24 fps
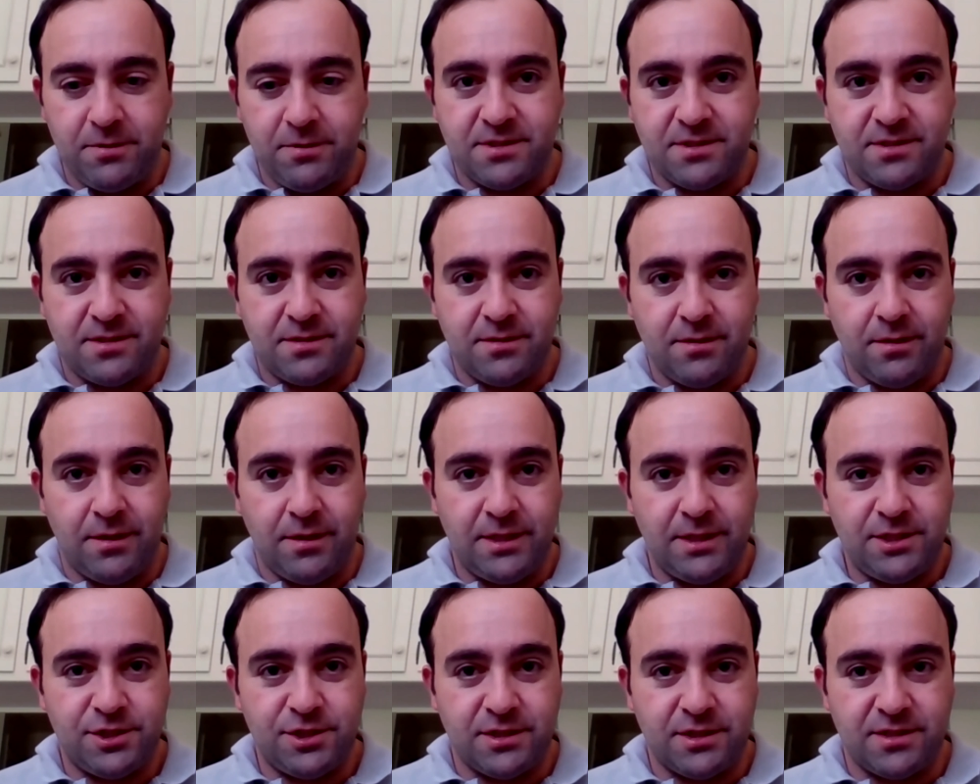
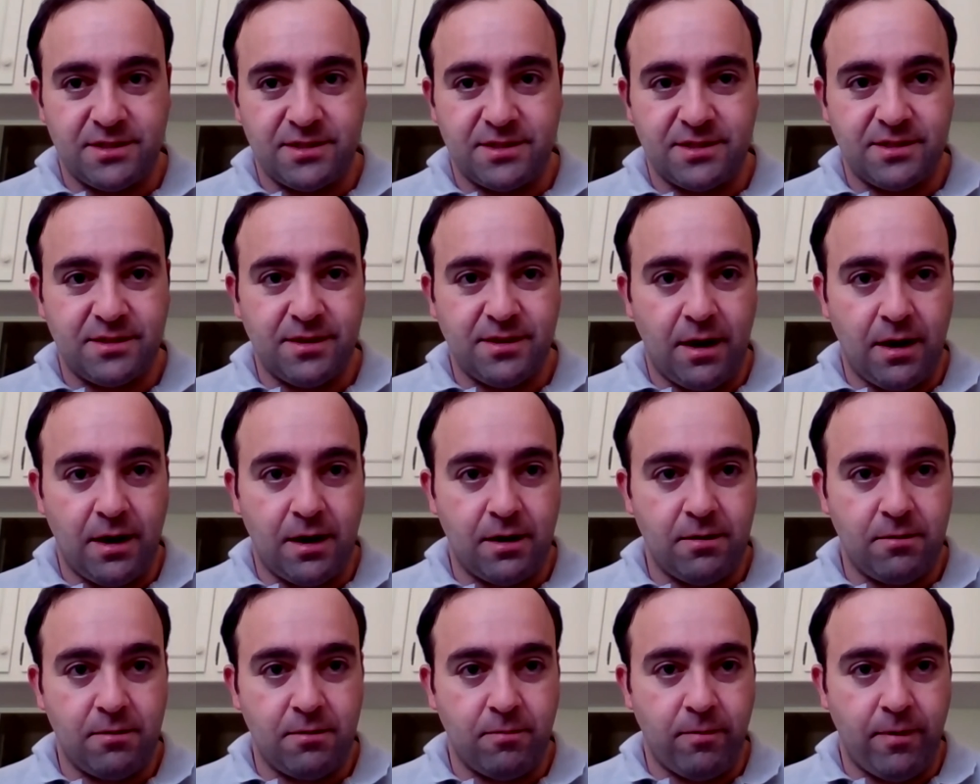Let's just
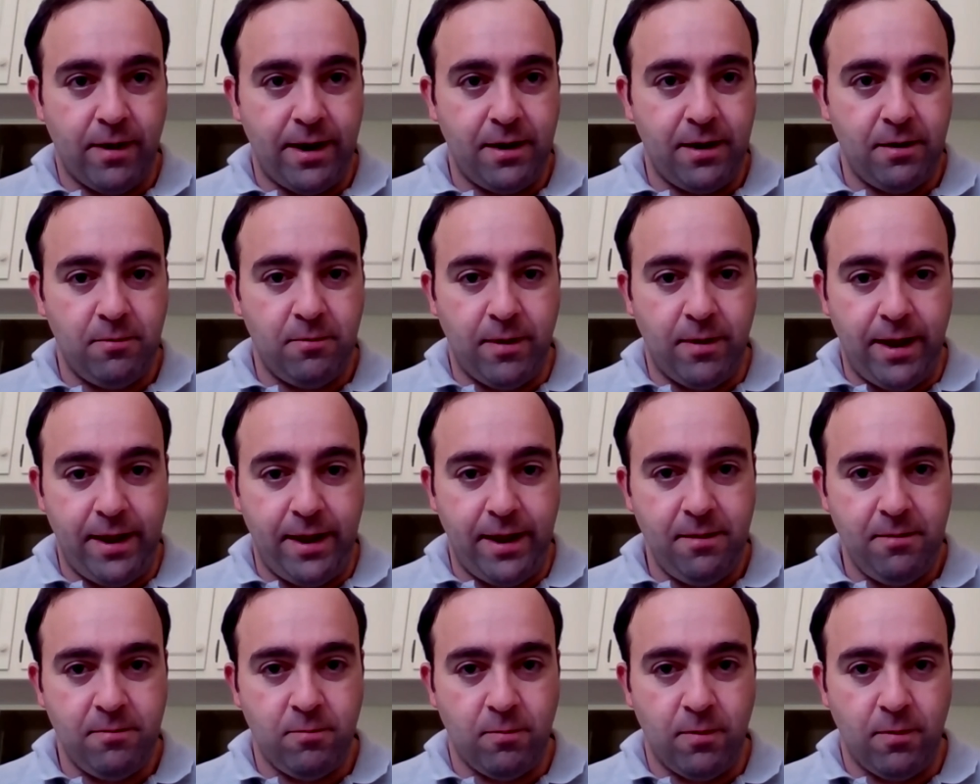start right
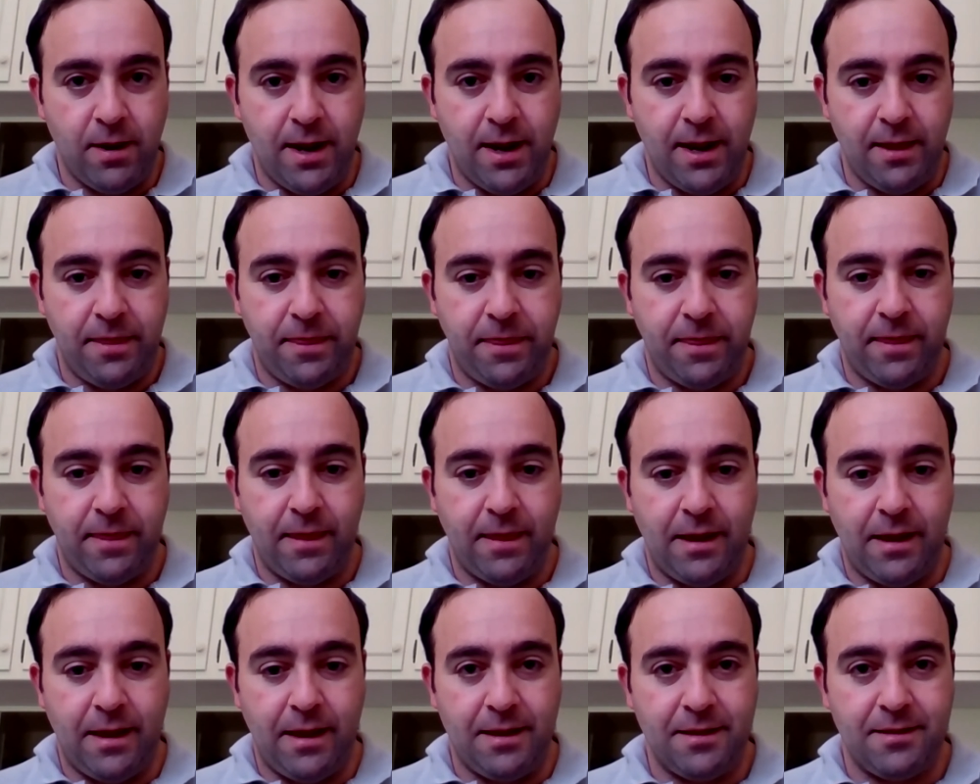away
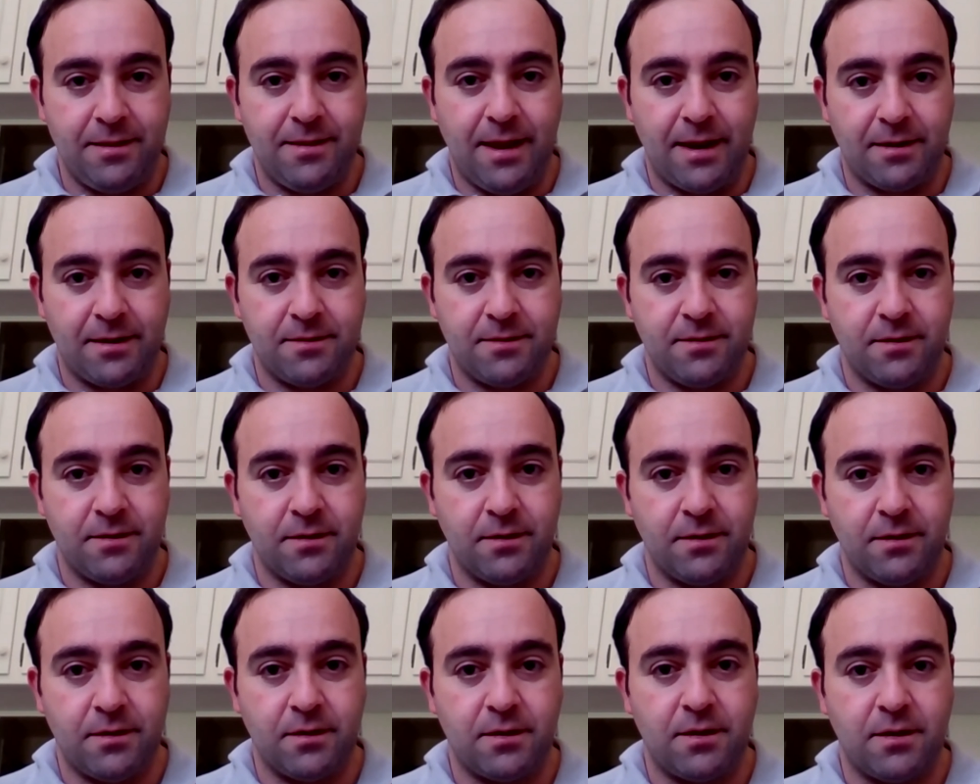with
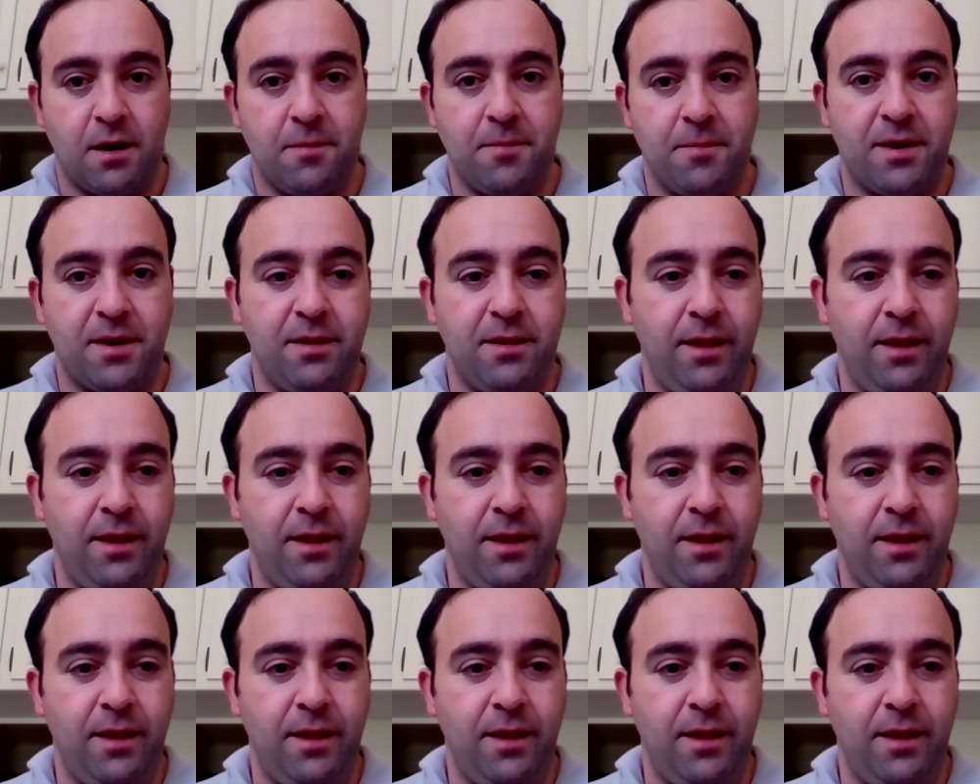Dr.